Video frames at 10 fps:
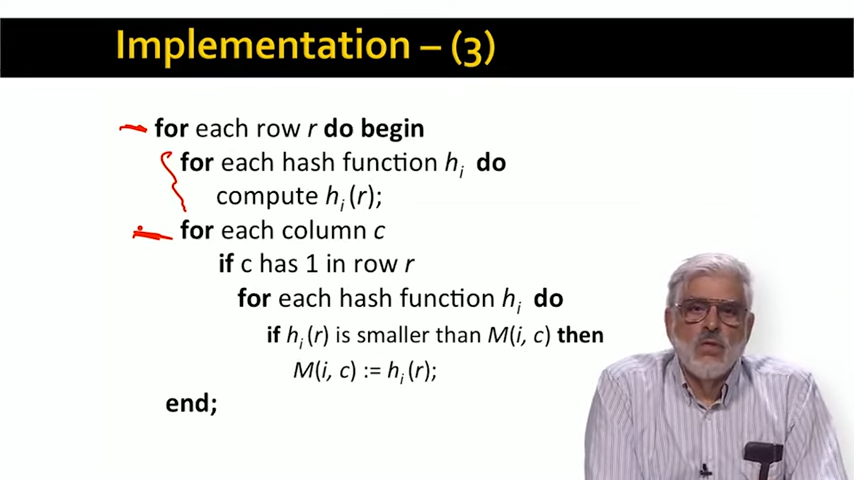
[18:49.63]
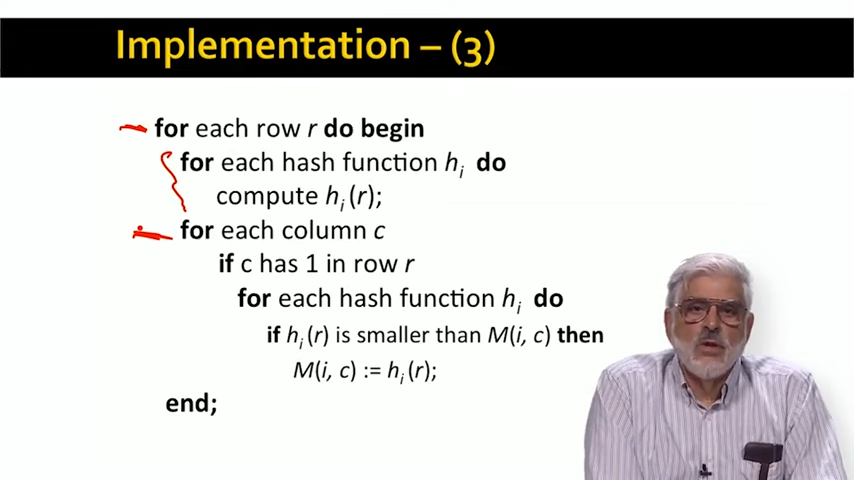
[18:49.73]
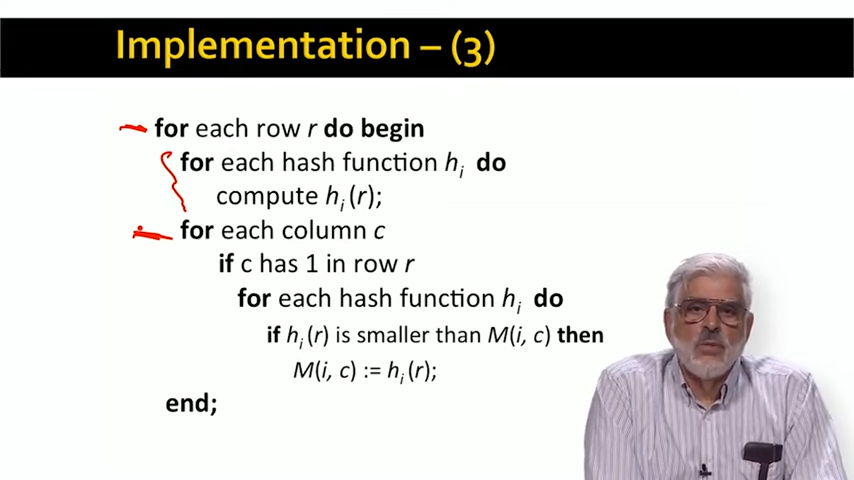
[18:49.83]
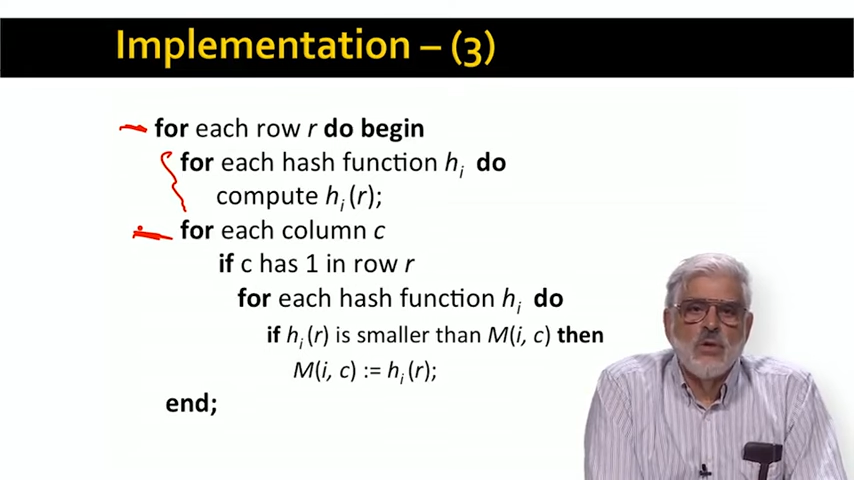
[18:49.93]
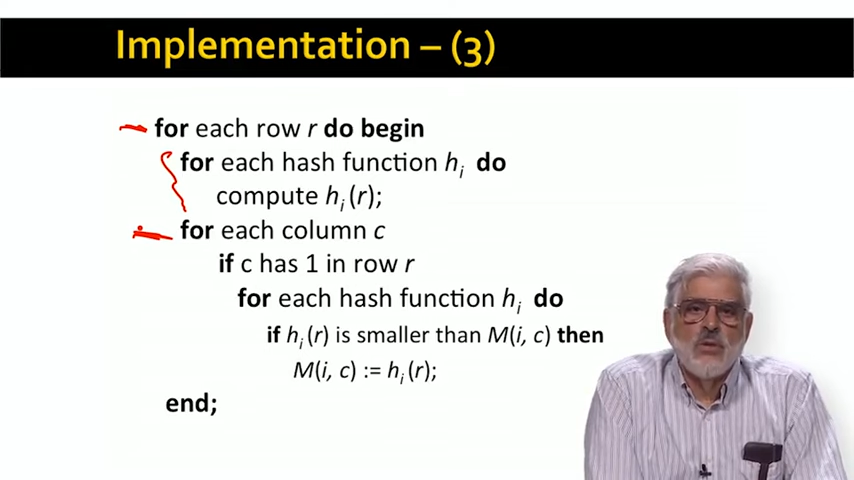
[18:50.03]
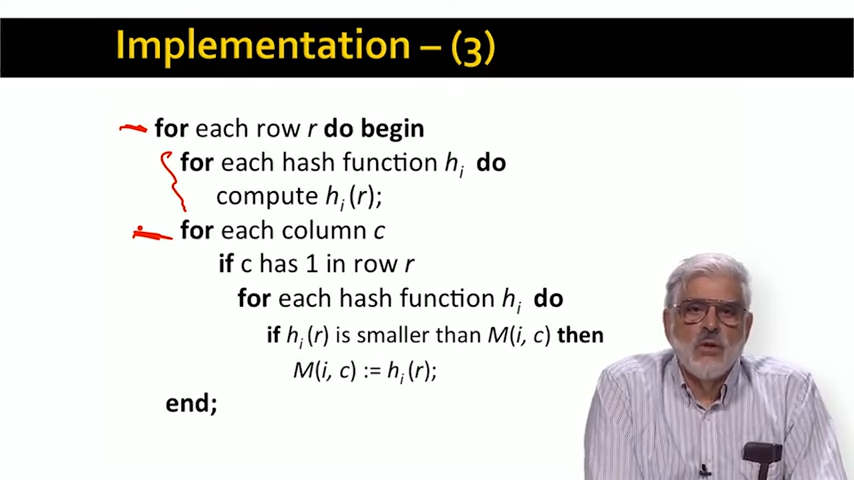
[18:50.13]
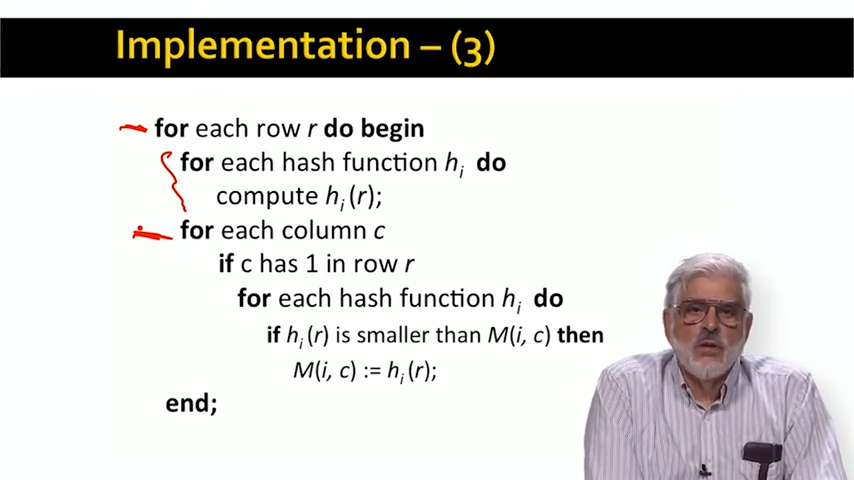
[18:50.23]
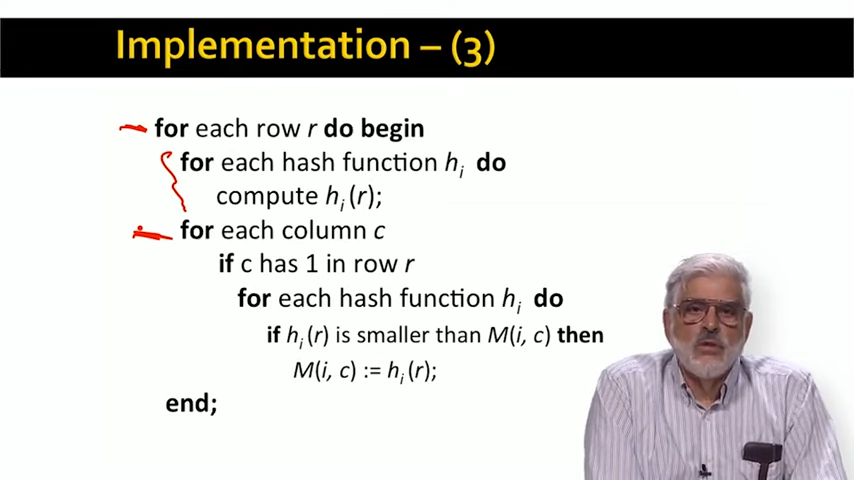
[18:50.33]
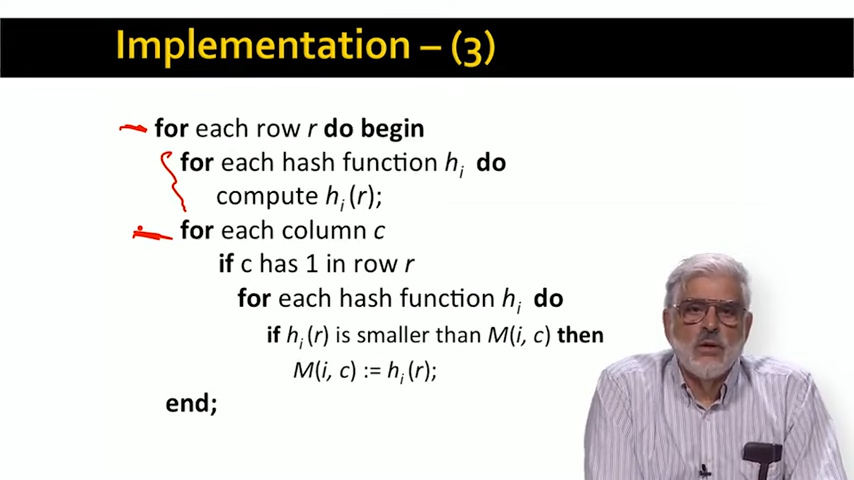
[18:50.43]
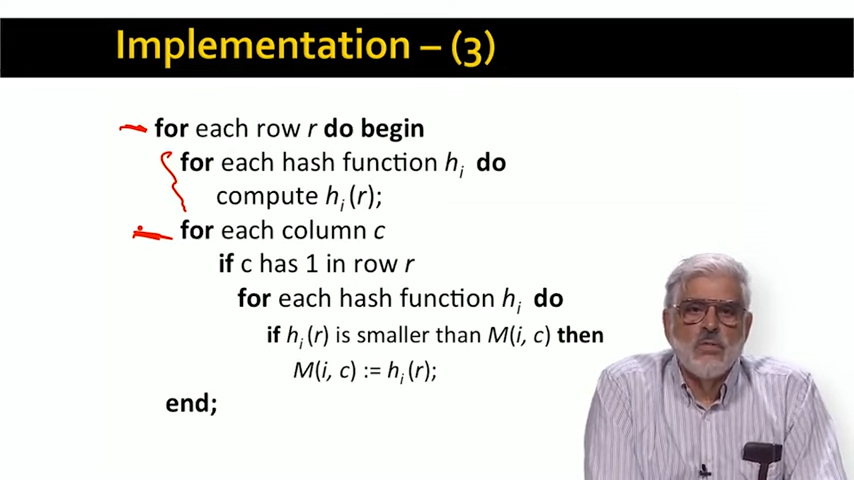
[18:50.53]
then we do
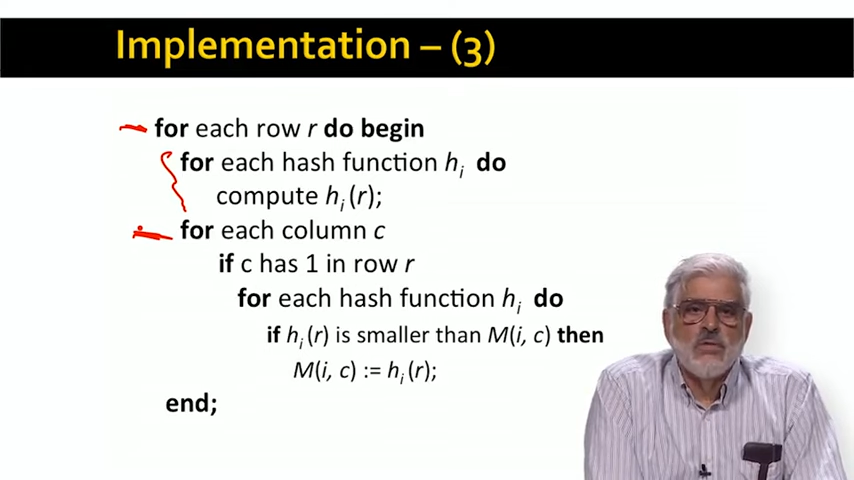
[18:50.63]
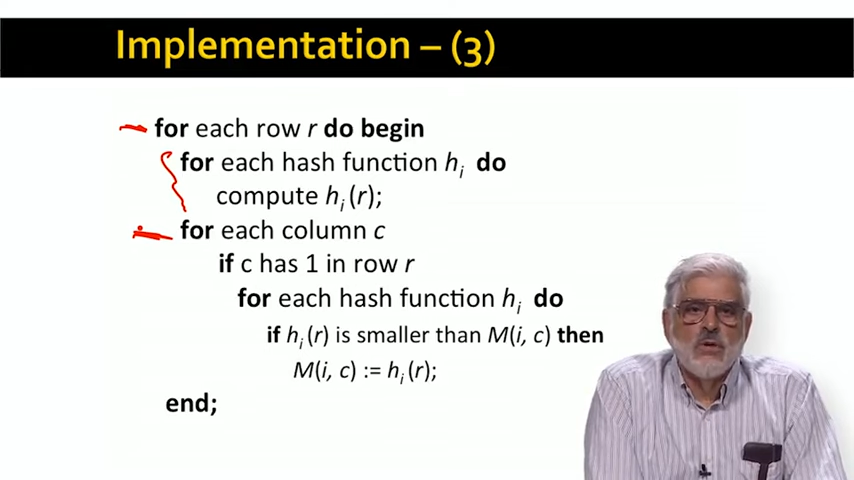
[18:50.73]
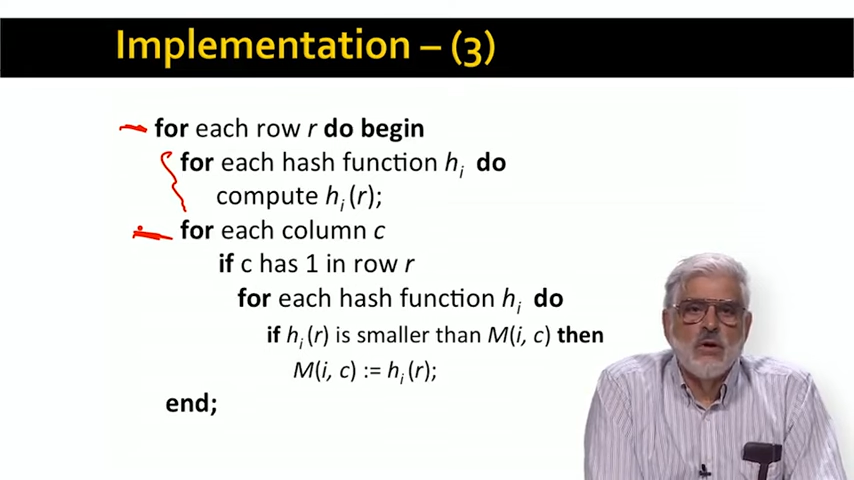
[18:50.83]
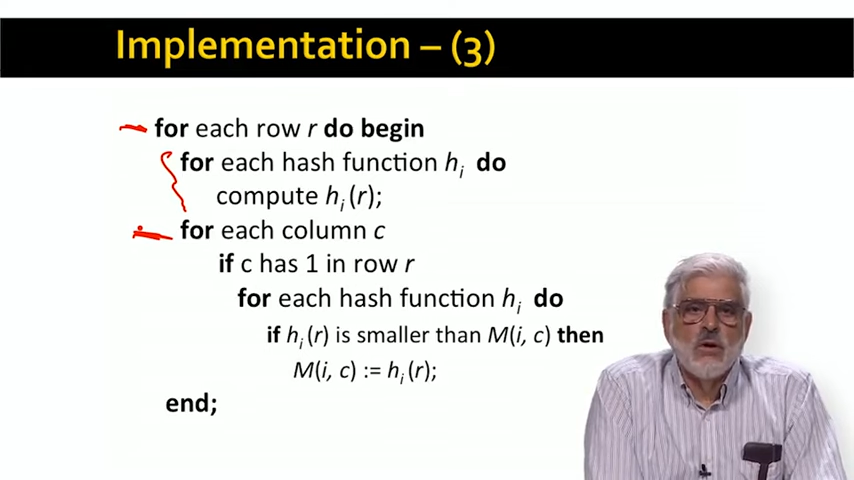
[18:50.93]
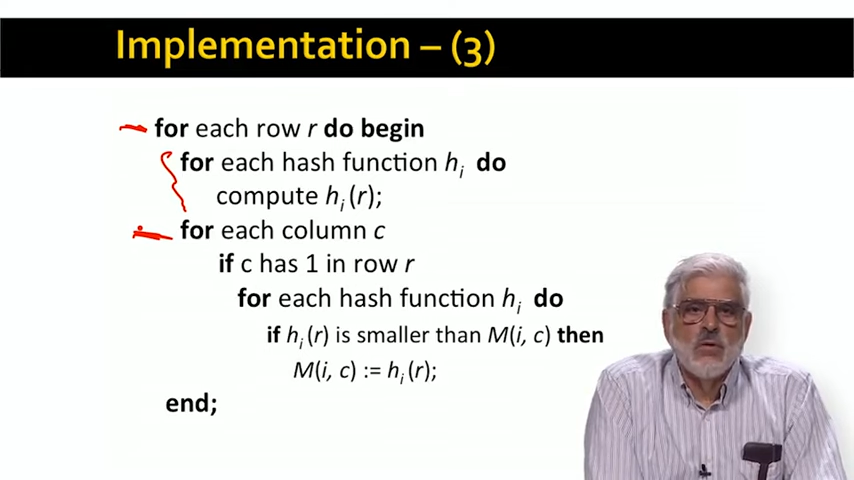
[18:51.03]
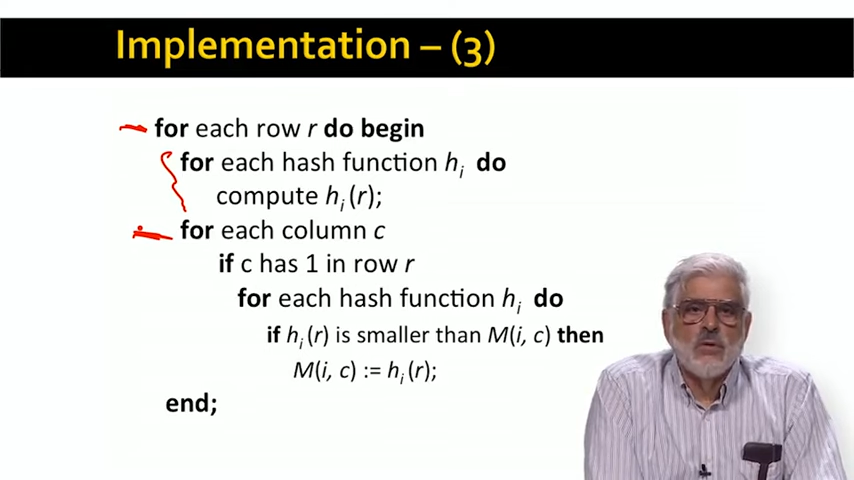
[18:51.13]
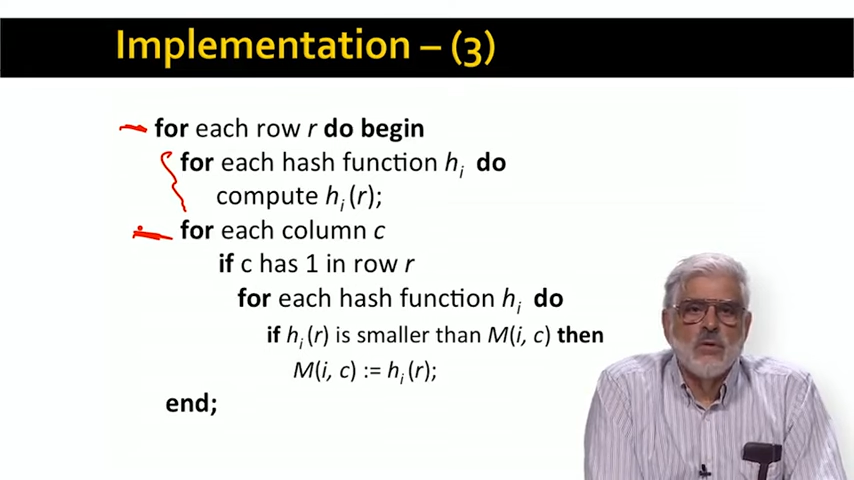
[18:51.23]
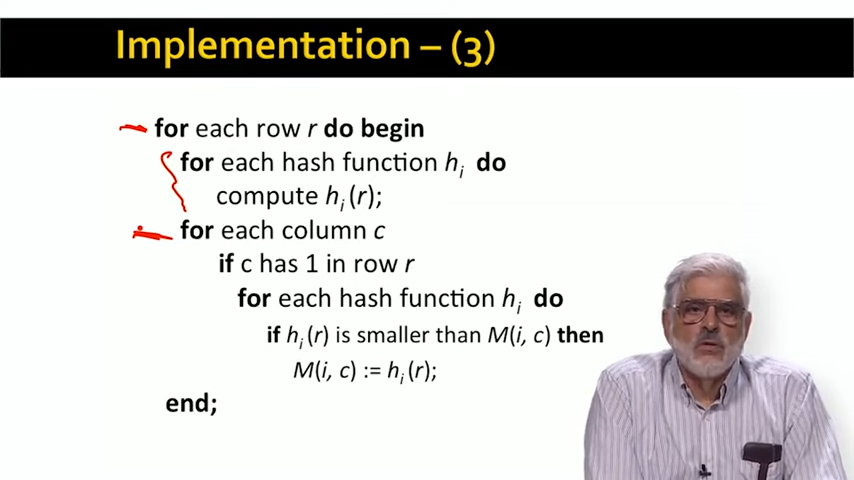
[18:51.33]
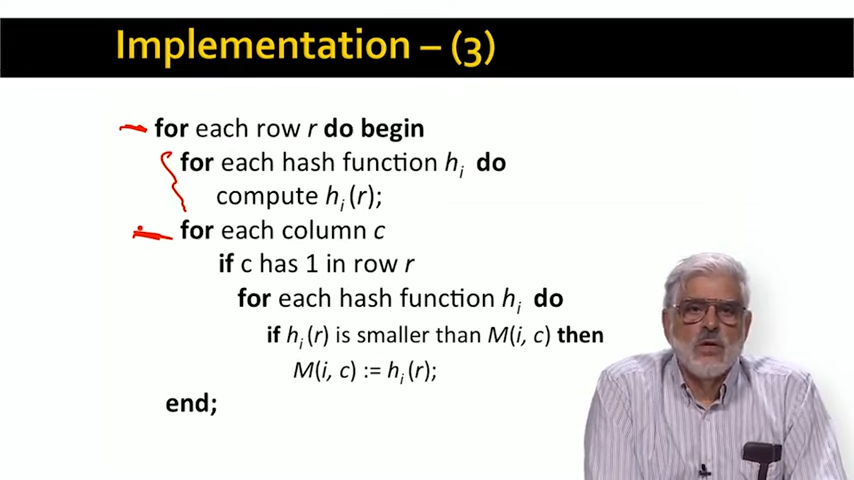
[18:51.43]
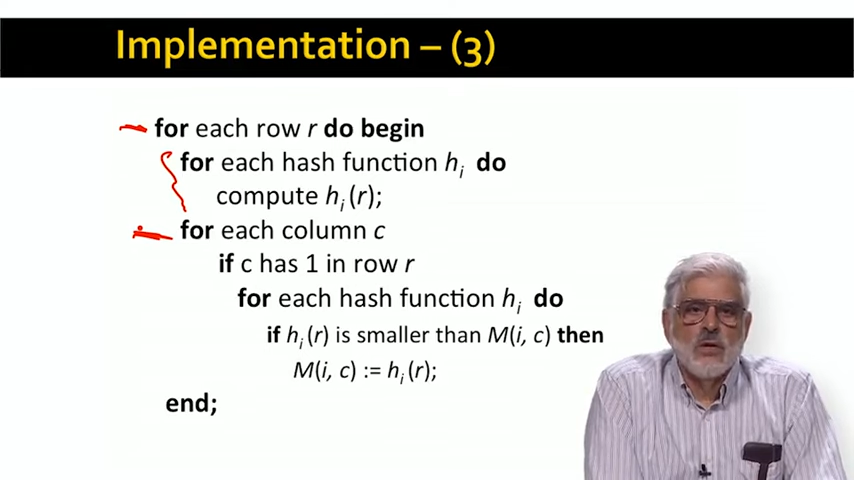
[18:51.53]
nothing for R and
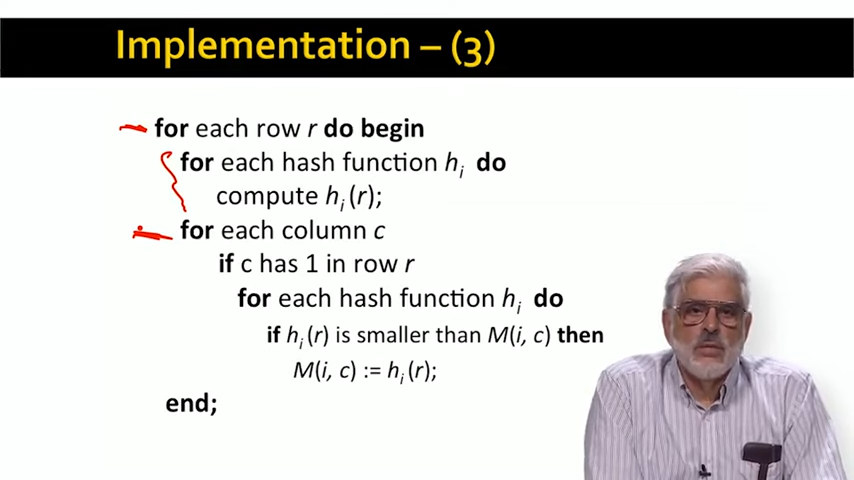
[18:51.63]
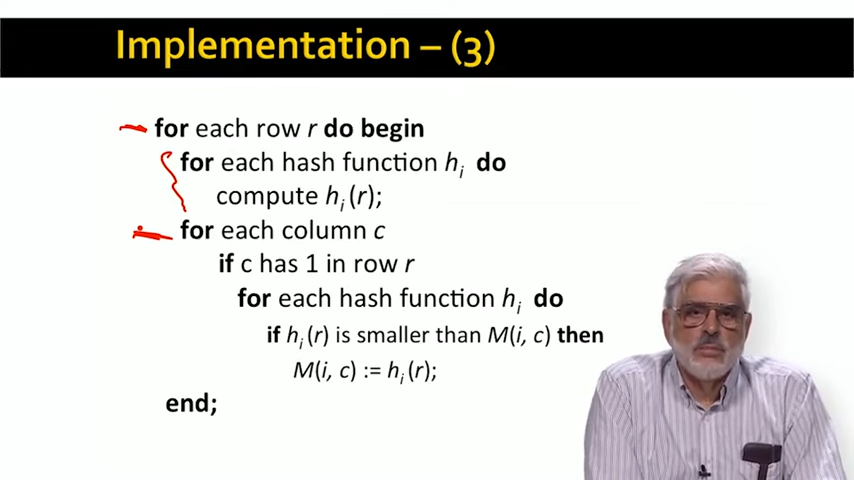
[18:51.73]
C.